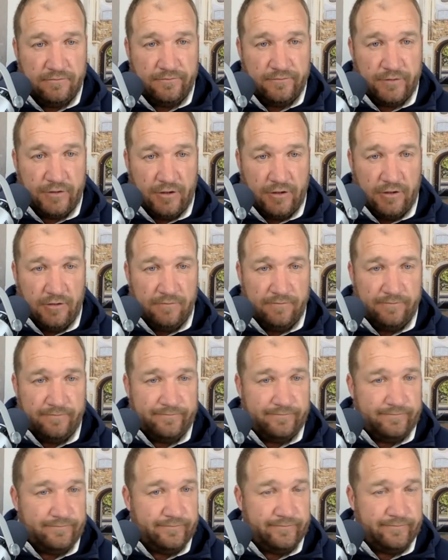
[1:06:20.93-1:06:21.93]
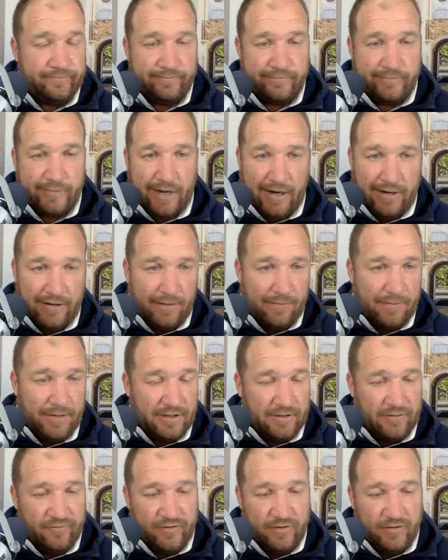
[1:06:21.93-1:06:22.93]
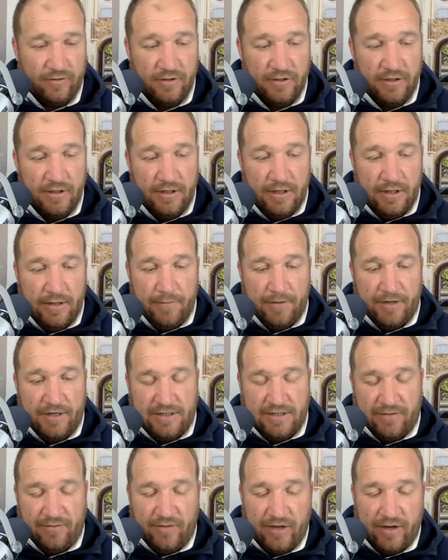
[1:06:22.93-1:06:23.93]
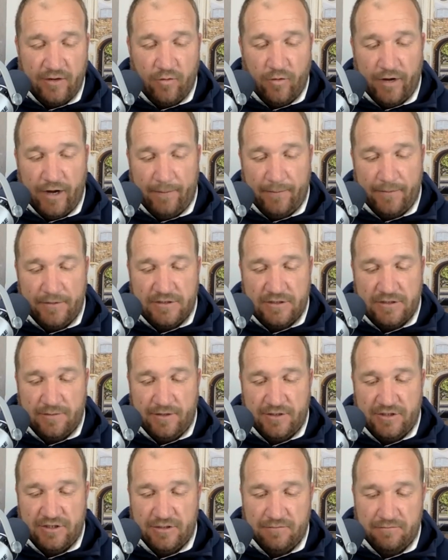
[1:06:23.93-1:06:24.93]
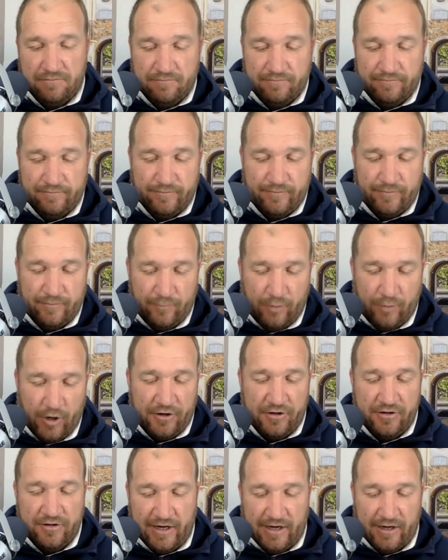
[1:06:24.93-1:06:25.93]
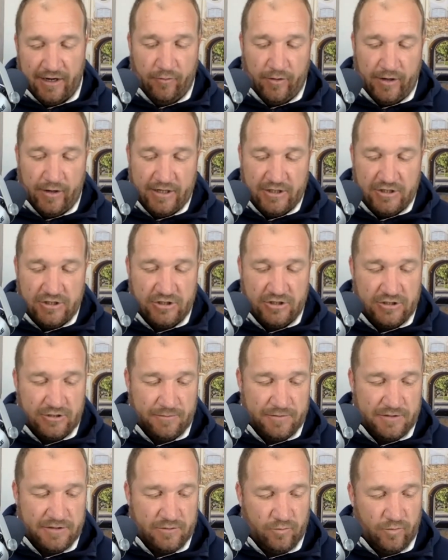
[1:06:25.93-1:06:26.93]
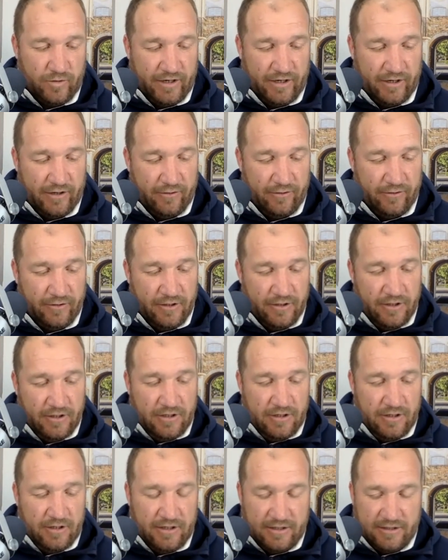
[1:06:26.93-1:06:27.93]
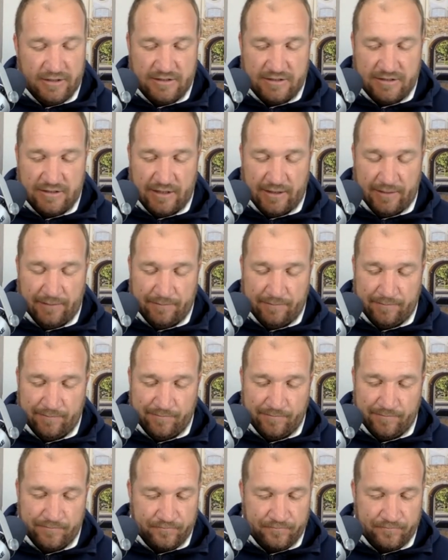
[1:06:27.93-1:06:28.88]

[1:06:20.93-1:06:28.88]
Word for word: You know, how did that make you feel? Because I think what happens so much in modern day relationships where it's um